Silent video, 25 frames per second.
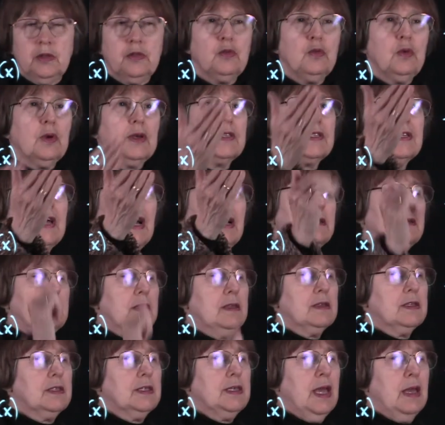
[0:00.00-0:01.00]
through exactly
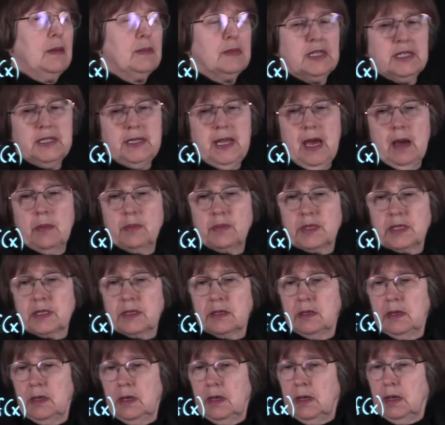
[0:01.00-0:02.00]
the same
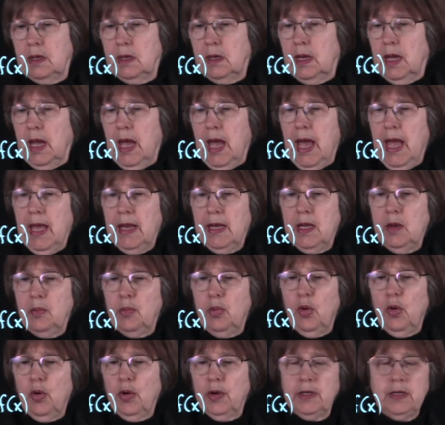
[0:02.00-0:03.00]
steps, any
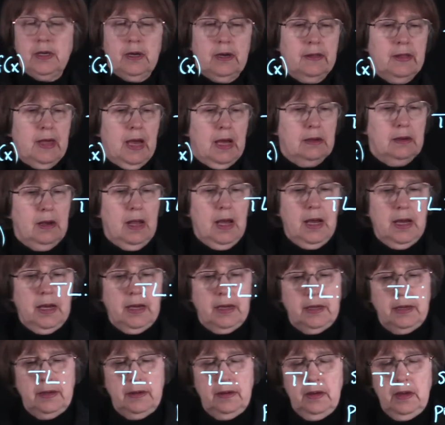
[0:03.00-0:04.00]
point on that
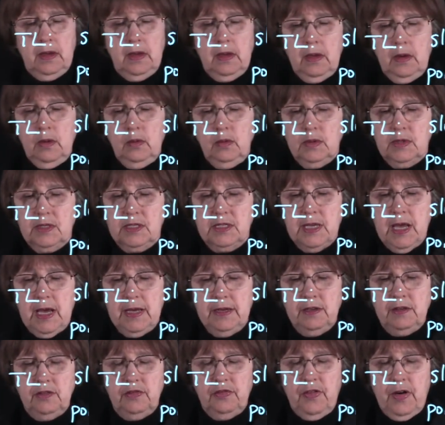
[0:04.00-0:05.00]
line will
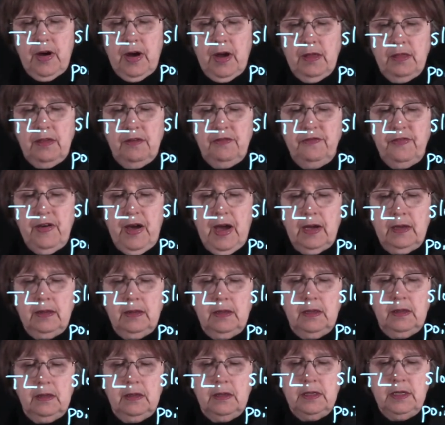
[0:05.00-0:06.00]
satisfy the fact
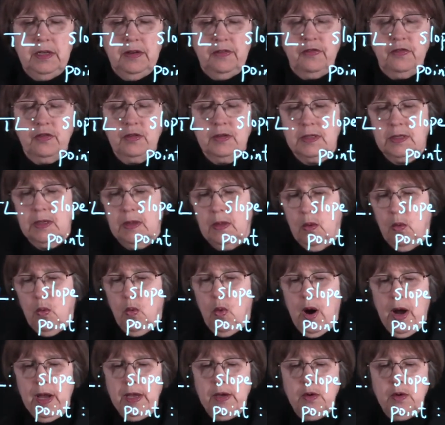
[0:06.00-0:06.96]
that the difference in the y